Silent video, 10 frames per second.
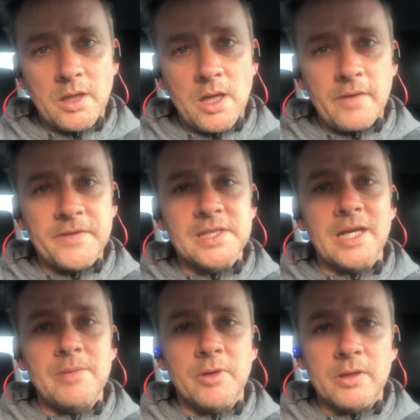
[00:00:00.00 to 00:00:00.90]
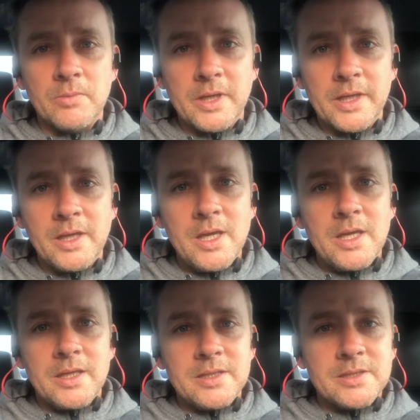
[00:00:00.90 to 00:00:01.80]
half this game, by the way,
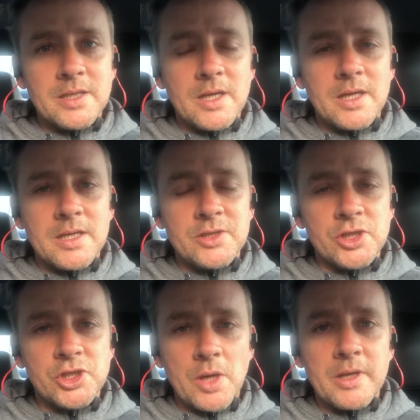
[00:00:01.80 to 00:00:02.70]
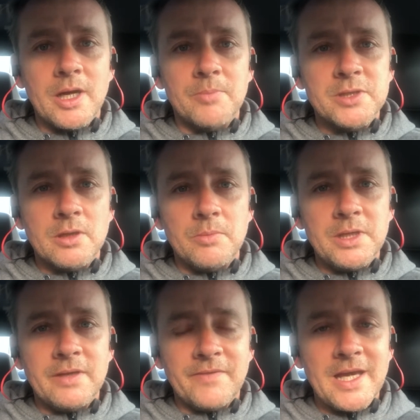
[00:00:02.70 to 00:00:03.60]
is just showing up. So I
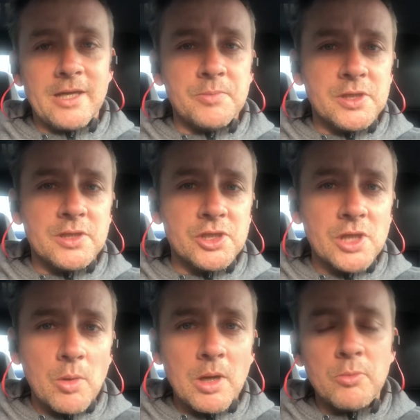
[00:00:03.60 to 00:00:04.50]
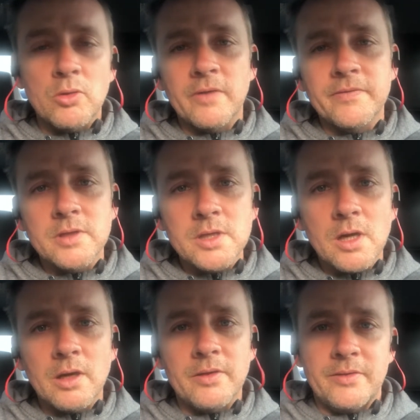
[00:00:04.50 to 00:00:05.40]
mean, if that helps you to show up more often than
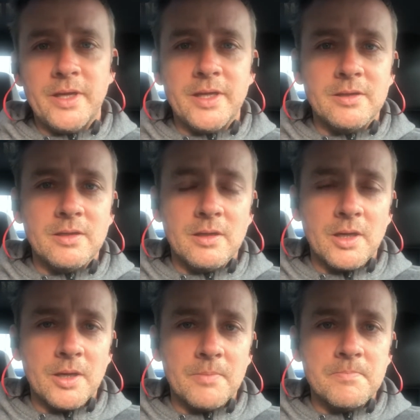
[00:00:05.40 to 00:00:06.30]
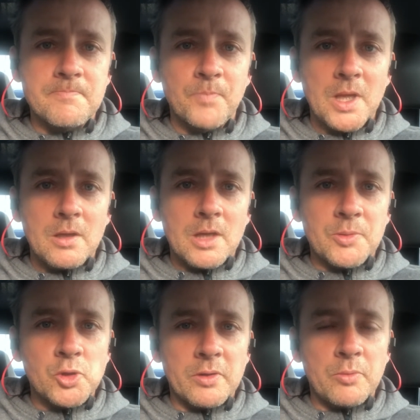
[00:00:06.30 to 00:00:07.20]
not, then I'm
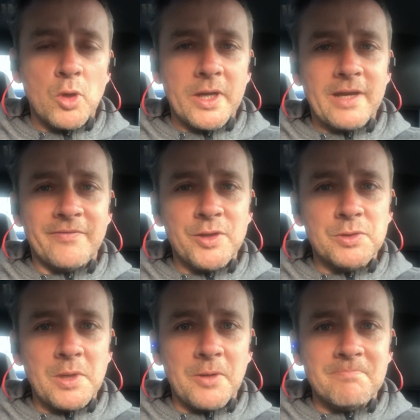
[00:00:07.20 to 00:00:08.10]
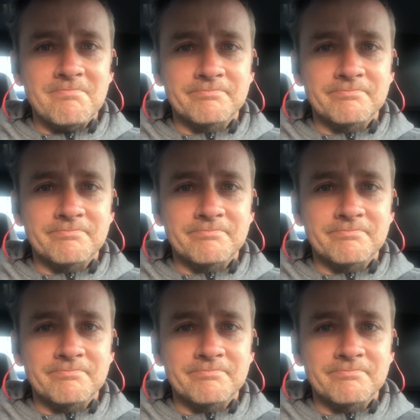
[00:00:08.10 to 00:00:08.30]
sure it'll work out for you as well.